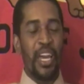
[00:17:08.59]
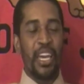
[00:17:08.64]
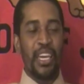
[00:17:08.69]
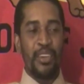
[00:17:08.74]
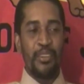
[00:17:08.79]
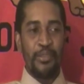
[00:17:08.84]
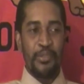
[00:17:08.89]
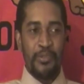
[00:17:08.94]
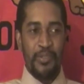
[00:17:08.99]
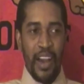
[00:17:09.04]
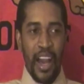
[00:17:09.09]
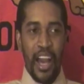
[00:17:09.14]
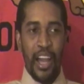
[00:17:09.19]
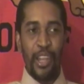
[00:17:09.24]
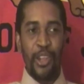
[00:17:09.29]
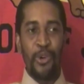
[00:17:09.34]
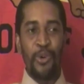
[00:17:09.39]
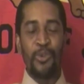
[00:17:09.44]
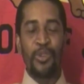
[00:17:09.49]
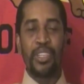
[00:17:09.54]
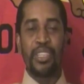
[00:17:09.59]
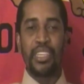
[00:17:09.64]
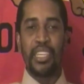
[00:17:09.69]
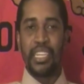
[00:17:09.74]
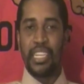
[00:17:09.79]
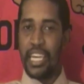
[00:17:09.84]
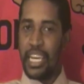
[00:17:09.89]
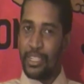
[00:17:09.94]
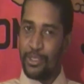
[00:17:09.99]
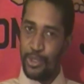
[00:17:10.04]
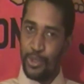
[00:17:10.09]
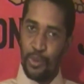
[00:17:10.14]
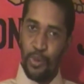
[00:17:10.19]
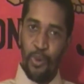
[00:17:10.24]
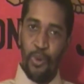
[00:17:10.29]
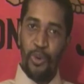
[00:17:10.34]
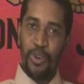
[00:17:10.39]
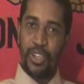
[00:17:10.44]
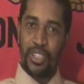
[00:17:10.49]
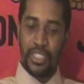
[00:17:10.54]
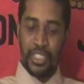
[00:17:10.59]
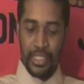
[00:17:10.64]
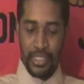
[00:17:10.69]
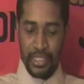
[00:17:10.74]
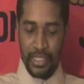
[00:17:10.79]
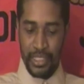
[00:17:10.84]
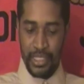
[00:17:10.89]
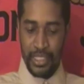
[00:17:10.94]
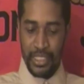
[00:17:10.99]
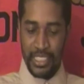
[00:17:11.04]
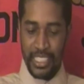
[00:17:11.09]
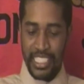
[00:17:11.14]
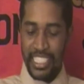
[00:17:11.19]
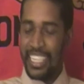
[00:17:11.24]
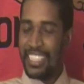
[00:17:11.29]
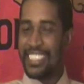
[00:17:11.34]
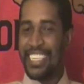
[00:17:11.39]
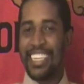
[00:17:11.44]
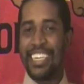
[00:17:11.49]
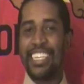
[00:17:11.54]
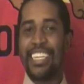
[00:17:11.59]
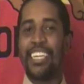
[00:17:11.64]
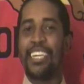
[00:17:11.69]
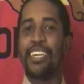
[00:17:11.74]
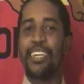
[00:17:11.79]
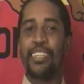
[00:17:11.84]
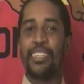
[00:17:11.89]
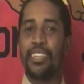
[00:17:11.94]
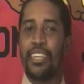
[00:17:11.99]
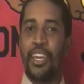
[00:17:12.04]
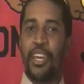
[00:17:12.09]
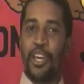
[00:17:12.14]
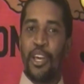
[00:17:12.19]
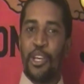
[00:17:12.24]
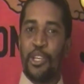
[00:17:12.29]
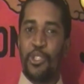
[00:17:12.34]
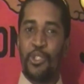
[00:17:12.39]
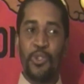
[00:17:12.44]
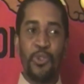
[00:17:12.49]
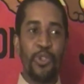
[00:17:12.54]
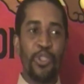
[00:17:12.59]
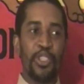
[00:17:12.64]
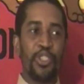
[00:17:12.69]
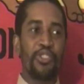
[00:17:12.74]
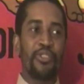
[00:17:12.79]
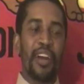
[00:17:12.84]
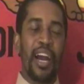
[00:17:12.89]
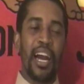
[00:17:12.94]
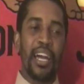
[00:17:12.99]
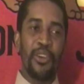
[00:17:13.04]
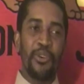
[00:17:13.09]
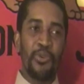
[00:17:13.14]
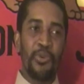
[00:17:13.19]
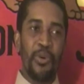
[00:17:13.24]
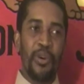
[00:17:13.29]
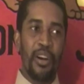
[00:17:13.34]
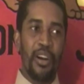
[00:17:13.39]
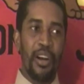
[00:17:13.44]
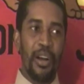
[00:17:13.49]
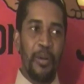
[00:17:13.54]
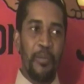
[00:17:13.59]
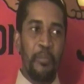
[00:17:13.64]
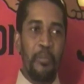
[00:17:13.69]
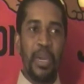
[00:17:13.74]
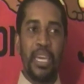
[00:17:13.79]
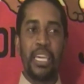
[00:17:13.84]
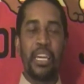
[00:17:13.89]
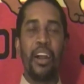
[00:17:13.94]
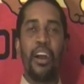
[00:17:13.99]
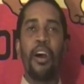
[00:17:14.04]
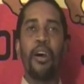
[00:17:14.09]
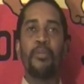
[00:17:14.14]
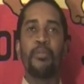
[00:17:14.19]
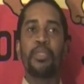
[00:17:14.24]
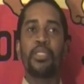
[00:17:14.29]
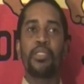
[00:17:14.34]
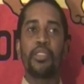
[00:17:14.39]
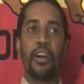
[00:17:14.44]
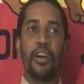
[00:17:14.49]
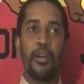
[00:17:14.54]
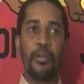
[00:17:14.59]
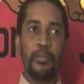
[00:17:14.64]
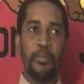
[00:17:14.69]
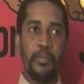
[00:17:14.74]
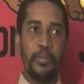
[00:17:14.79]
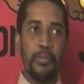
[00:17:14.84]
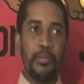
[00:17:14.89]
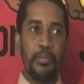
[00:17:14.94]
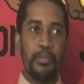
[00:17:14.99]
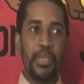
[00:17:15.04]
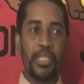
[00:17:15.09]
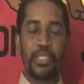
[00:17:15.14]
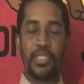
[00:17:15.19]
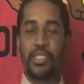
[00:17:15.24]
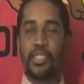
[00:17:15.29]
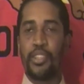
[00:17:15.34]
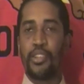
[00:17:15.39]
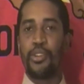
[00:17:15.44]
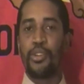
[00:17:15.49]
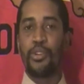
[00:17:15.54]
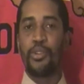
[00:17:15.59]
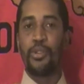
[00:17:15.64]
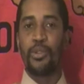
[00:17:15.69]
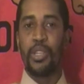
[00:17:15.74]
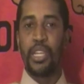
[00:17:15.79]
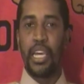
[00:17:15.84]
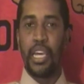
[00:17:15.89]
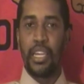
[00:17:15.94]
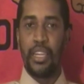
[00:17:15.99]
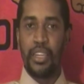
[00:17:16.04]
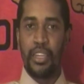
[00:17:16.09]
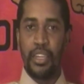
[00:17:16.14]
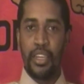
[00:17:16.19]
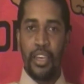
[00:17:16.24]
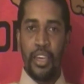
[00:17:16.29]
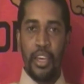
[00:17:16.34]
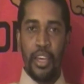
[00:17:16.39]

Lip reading: He followed the natural ordinances. He doesn't need you to try to make up some mystical and,